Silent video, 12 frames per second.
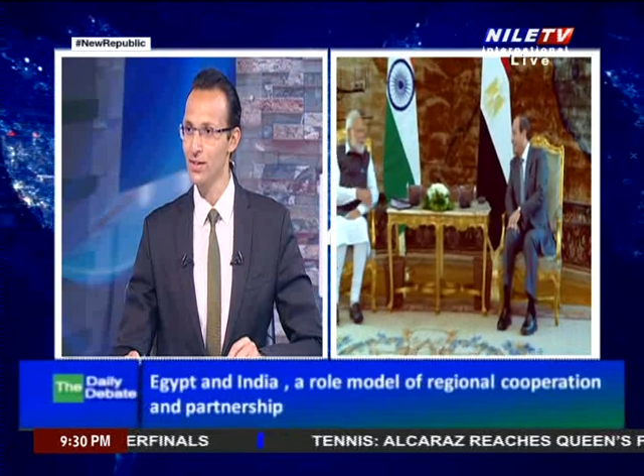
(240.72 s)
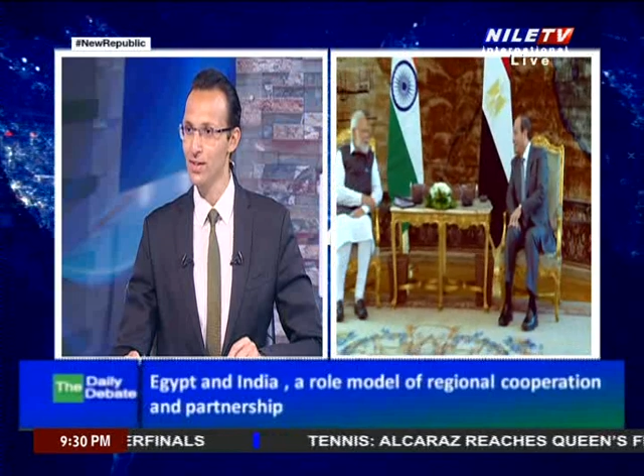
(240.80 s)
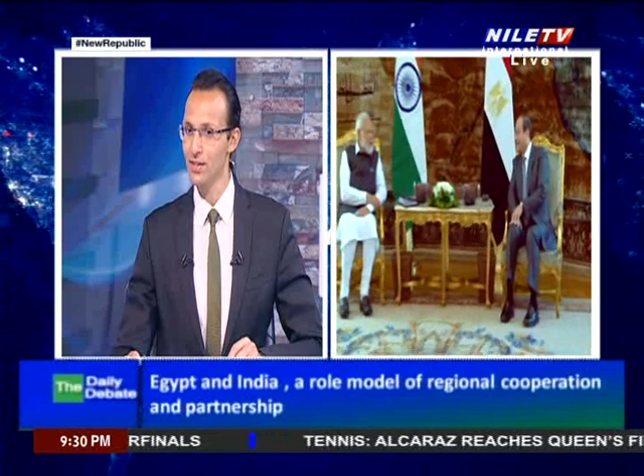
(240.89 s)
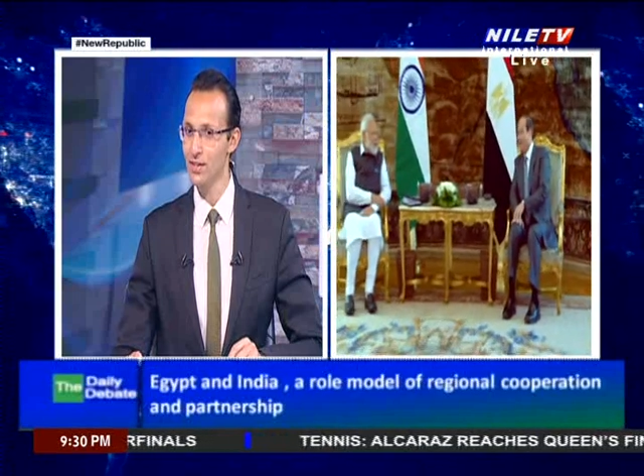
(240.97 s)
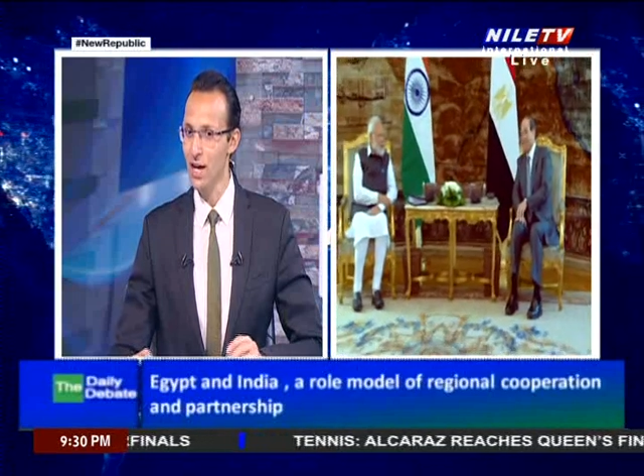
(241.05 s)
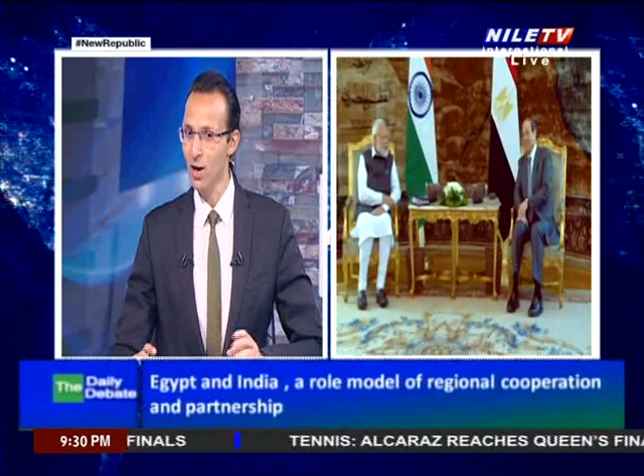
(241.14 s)

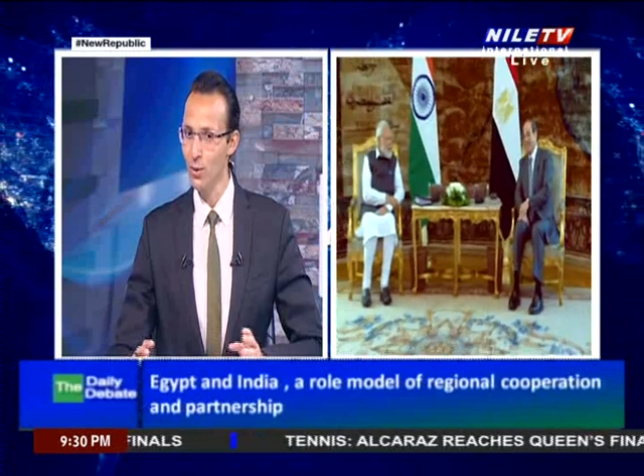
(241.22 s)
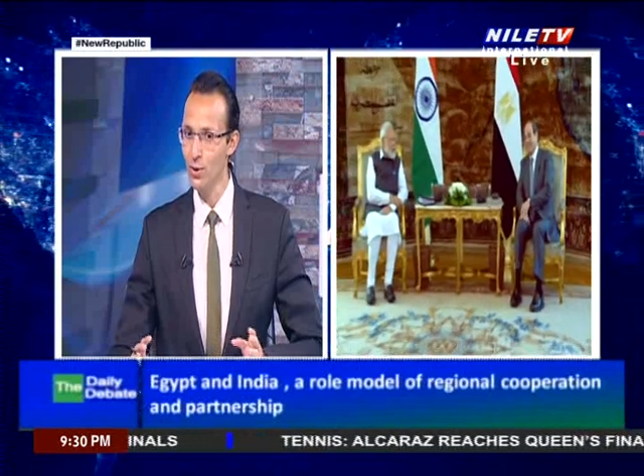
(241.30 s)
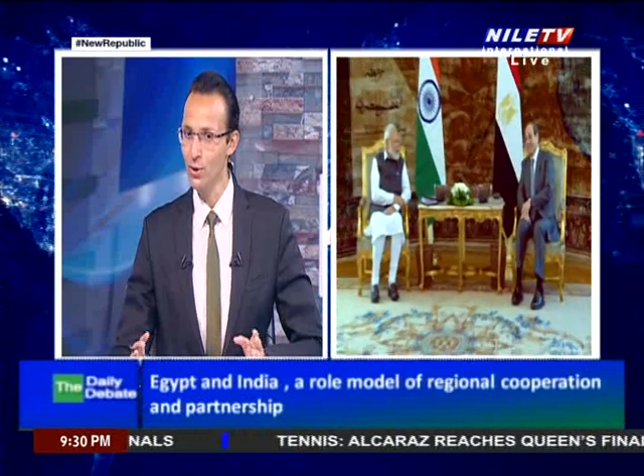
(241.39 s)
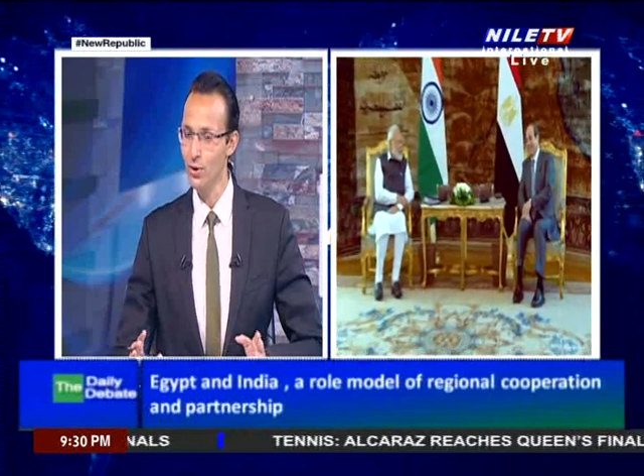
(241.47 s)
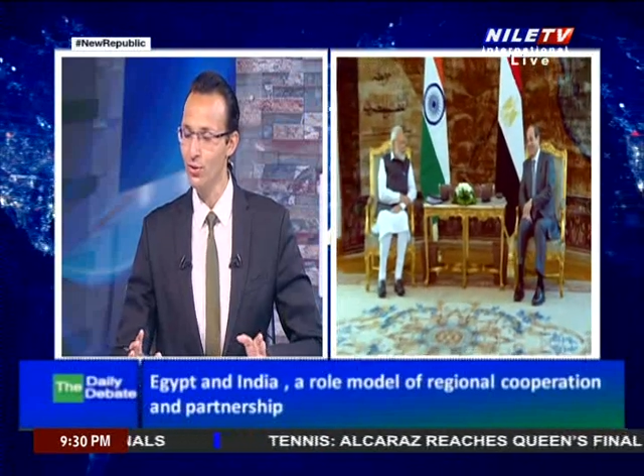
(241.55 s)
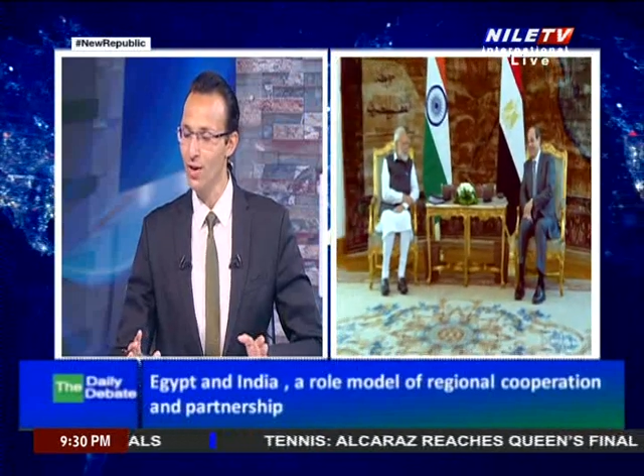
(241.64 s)
al-Sisi, how
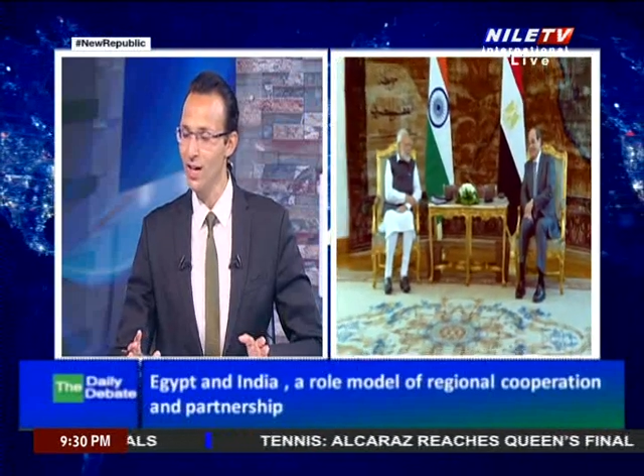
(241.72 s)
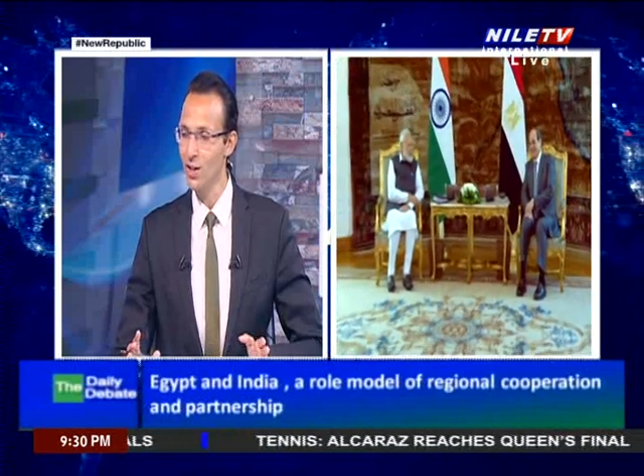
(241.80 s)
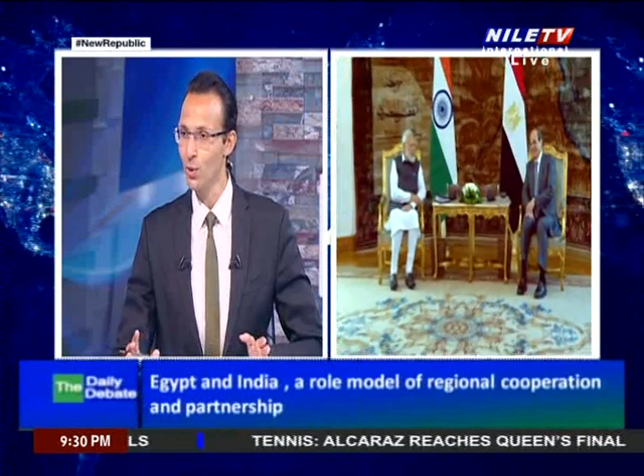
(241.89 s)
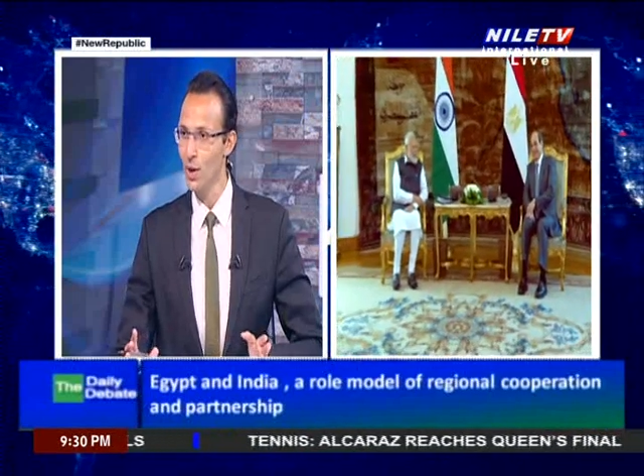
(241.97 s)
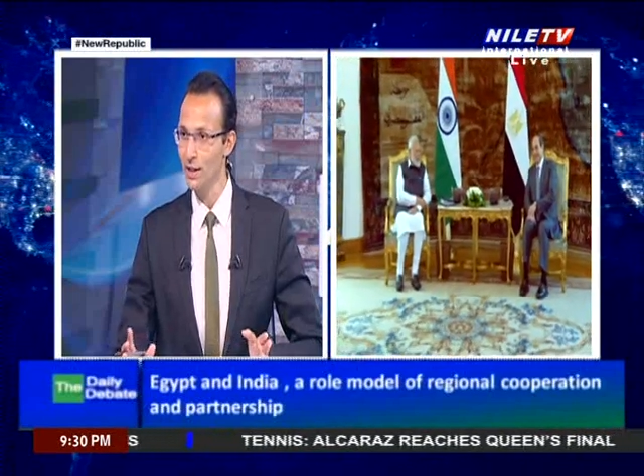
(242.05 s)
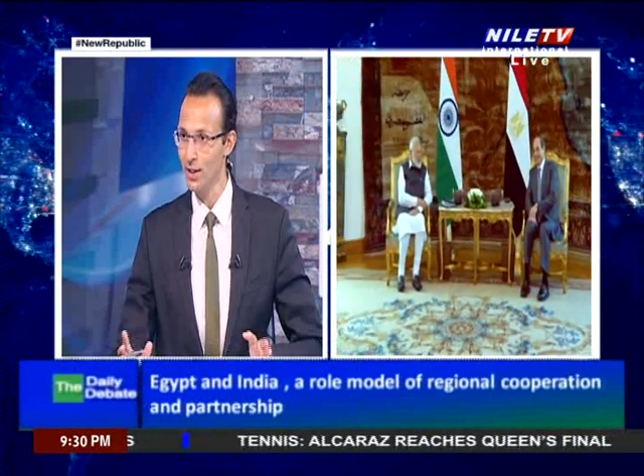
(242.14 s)
would you
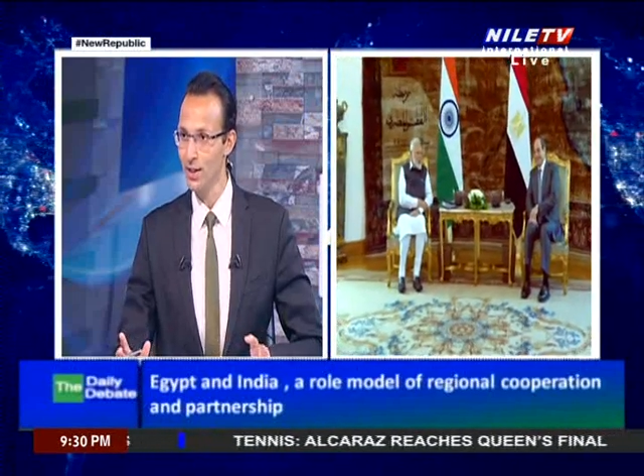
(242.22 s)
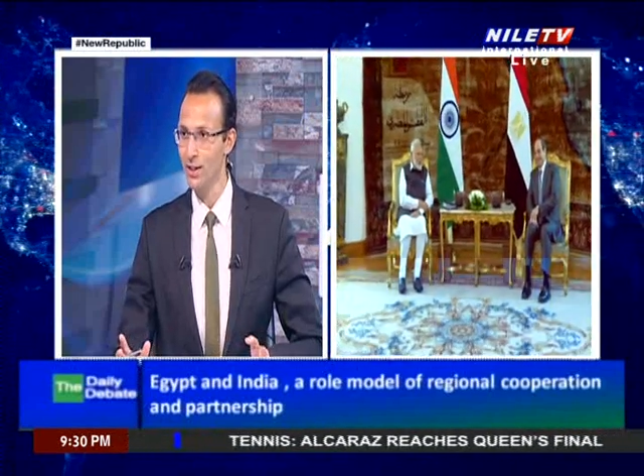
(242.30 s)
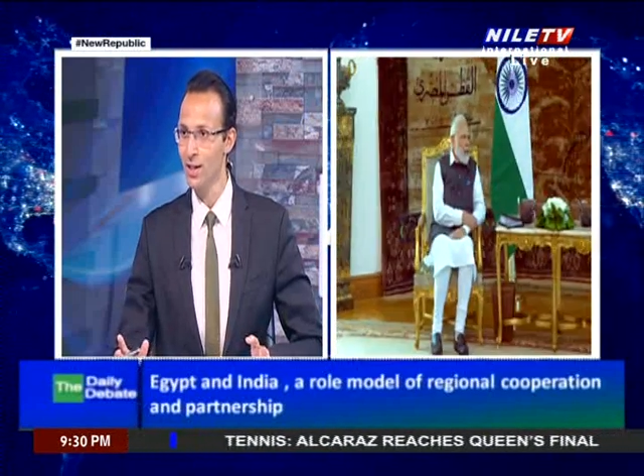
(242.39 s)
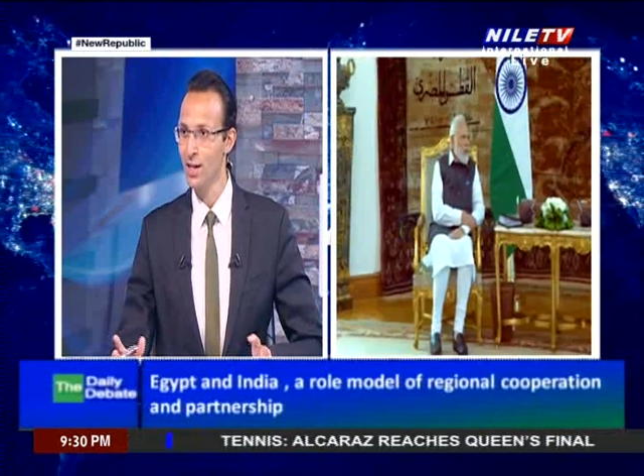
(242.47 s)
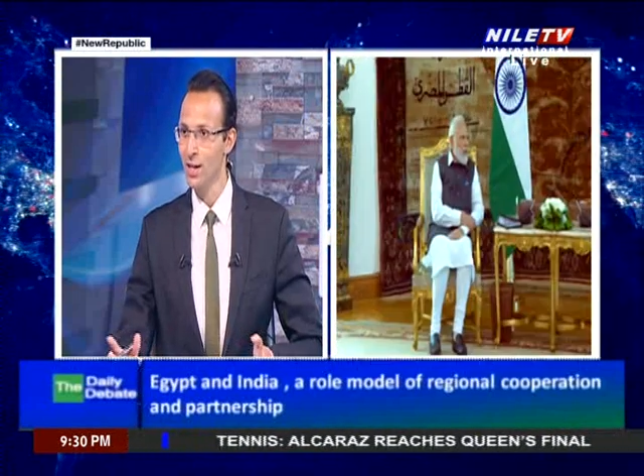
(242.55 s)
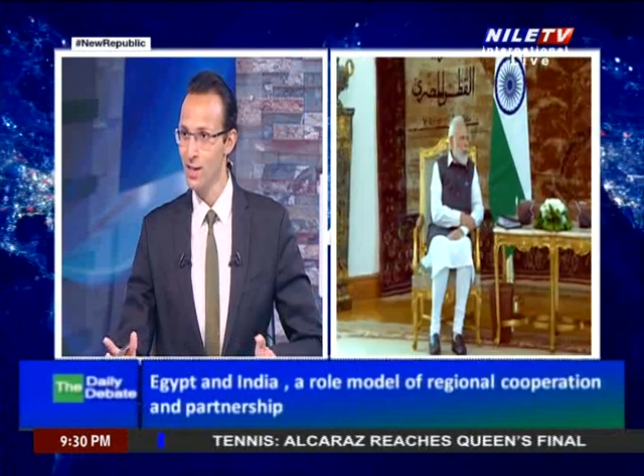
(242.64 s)
evaluate it,